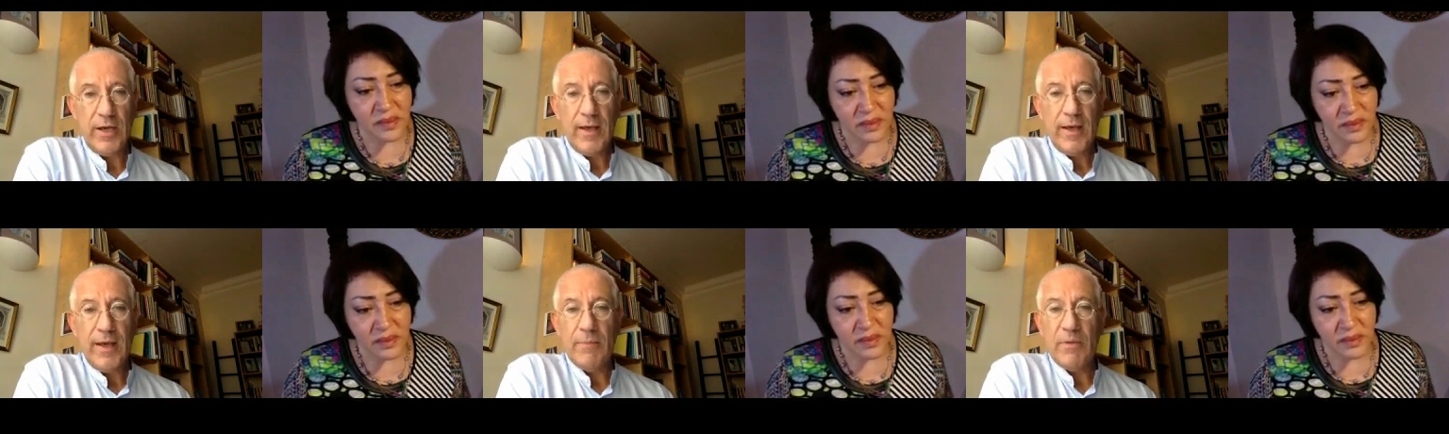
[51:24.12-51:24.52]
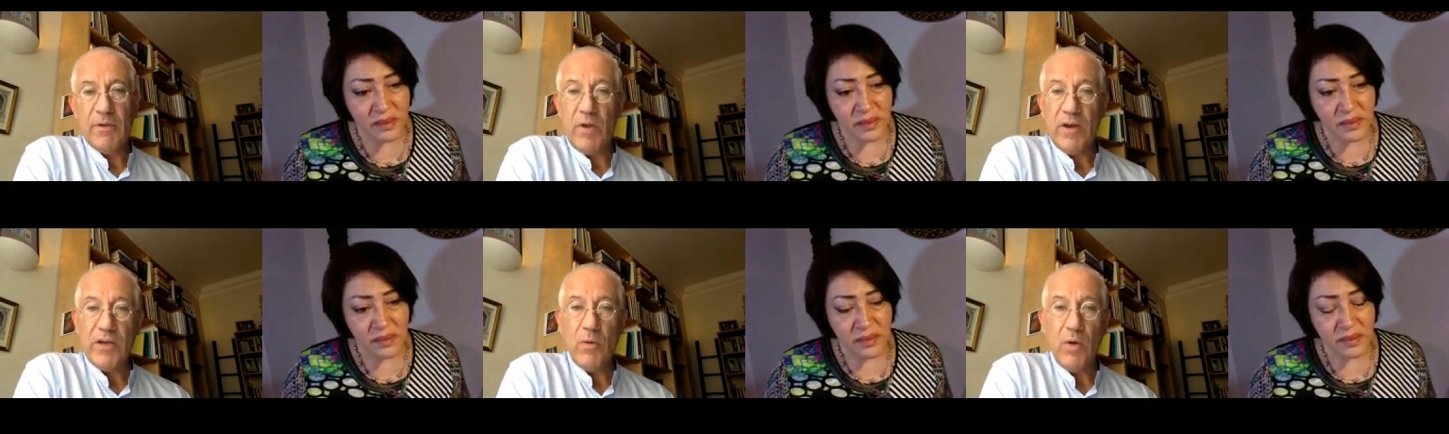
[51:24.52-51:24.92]
Speaker 1: But
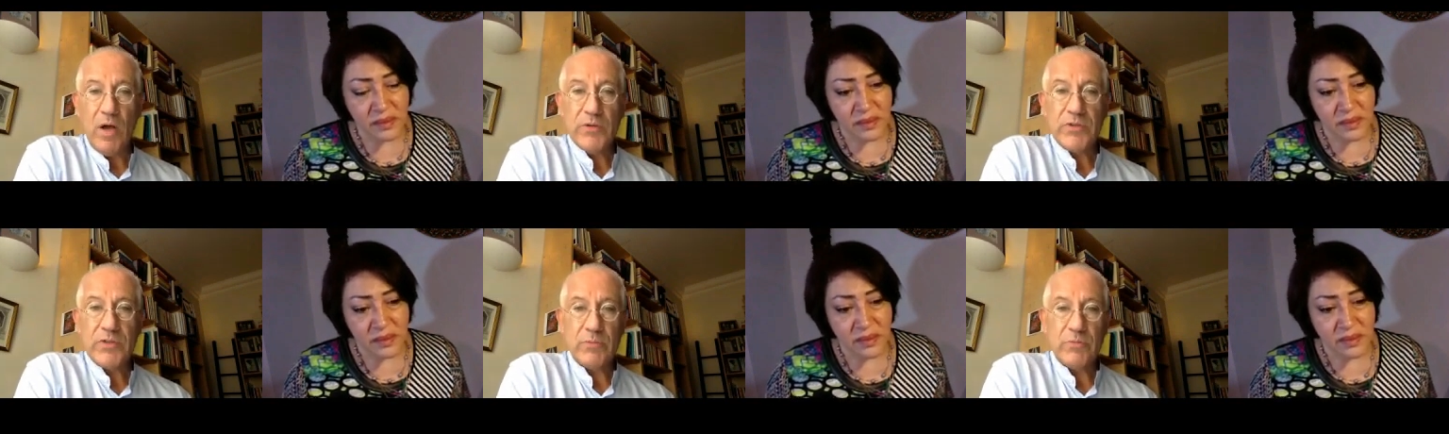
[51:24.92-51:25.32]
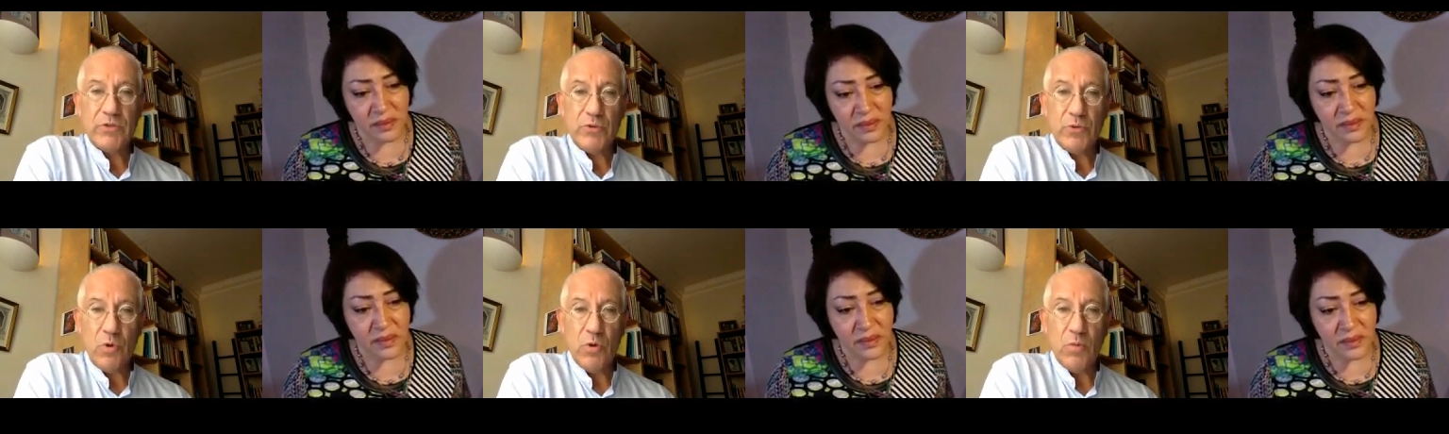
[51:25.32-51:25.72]
when you ask them to
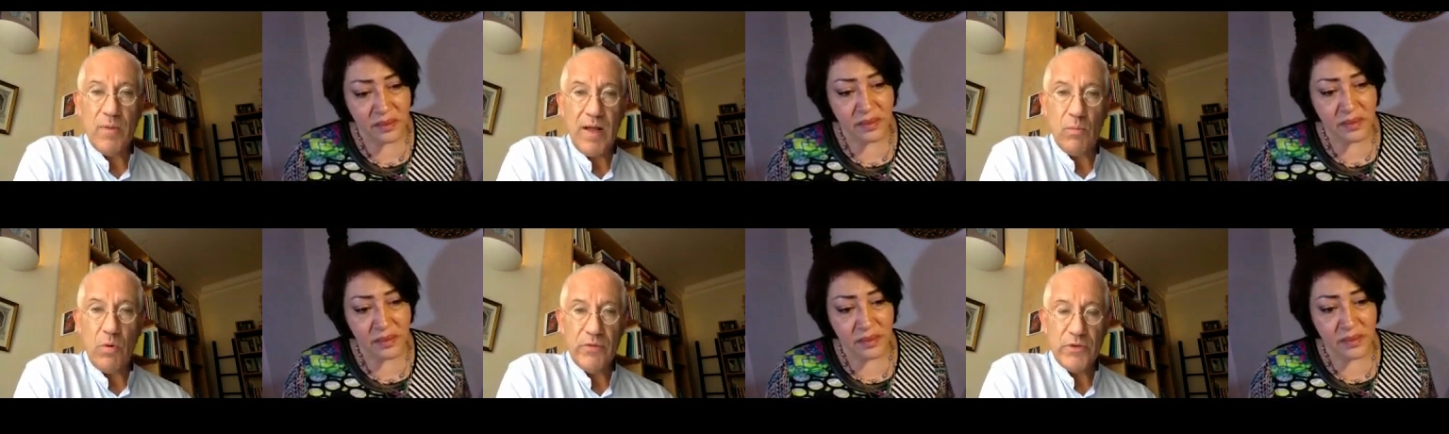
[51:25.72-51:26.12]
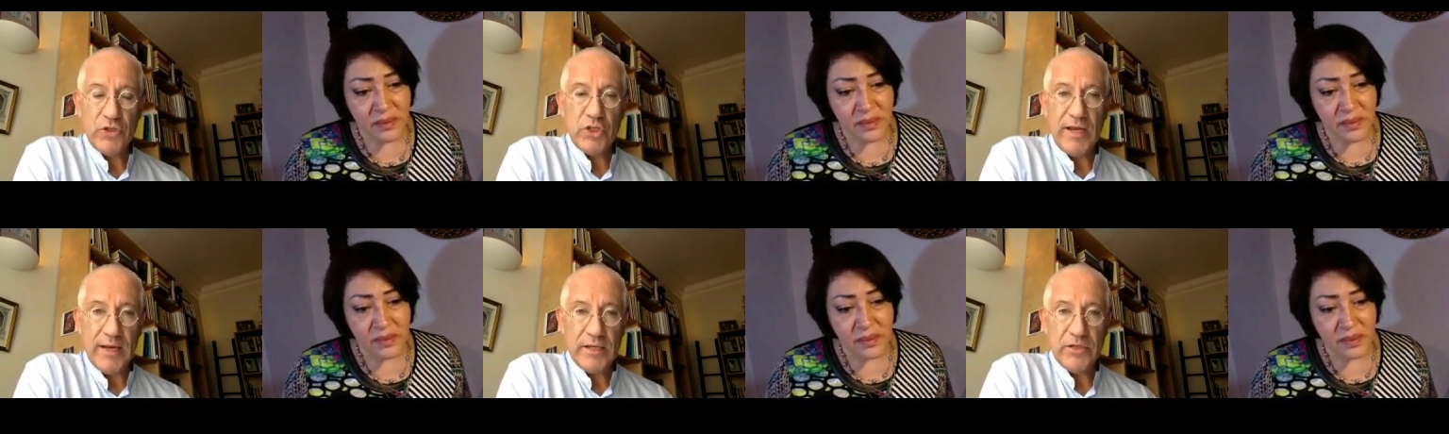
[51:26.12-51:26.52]
talk about what the
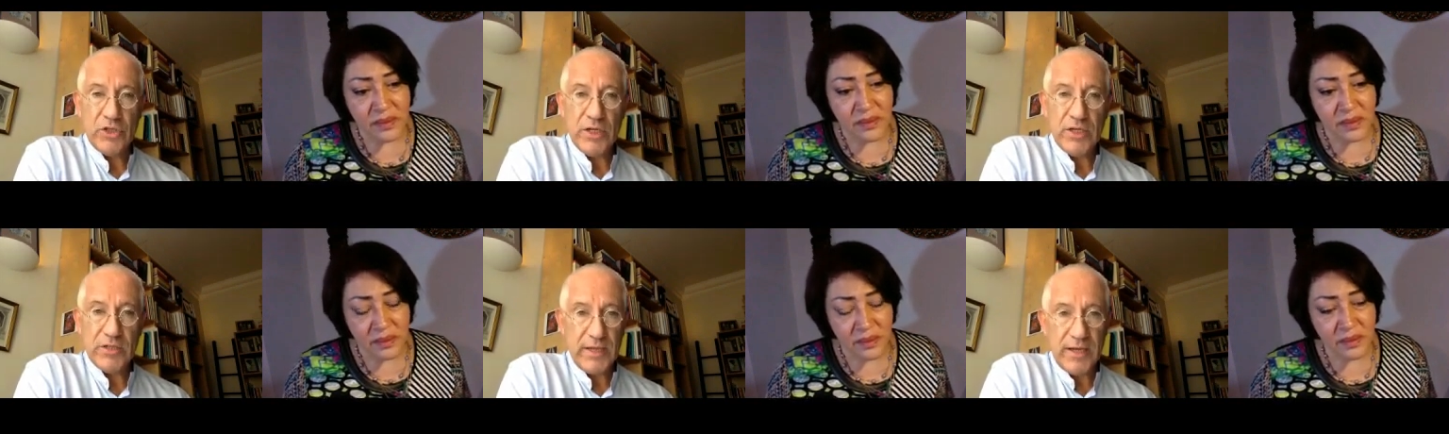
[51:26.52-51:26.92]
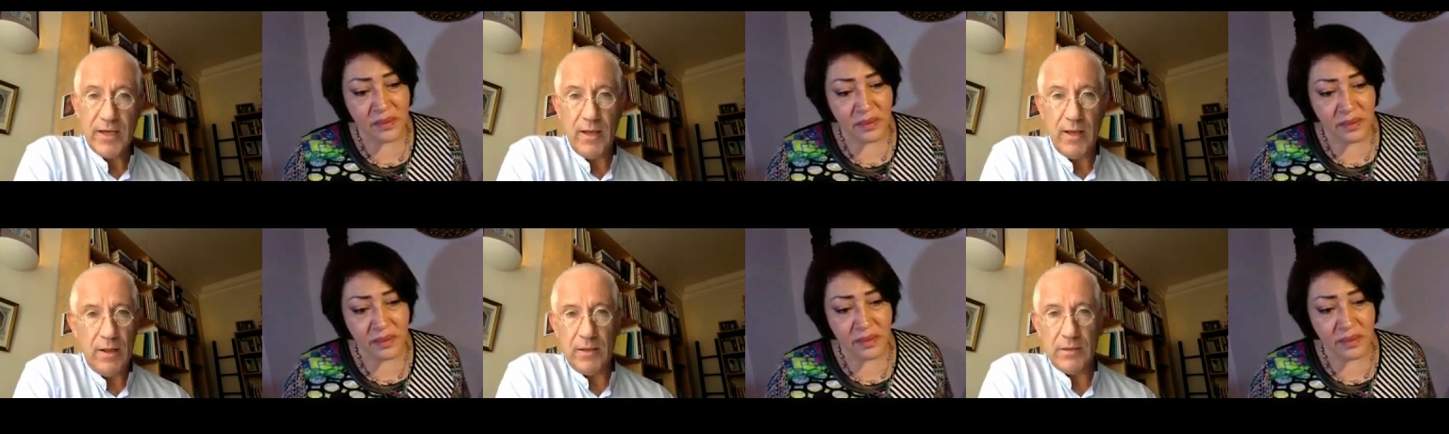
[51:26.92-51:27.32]
challenge is, they
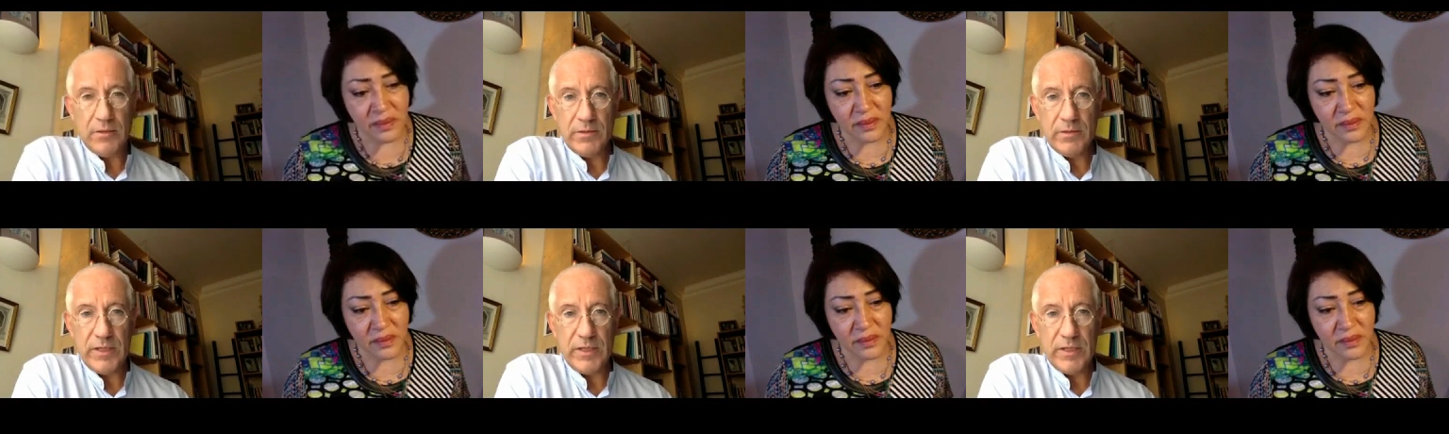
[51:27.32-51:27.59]
can't.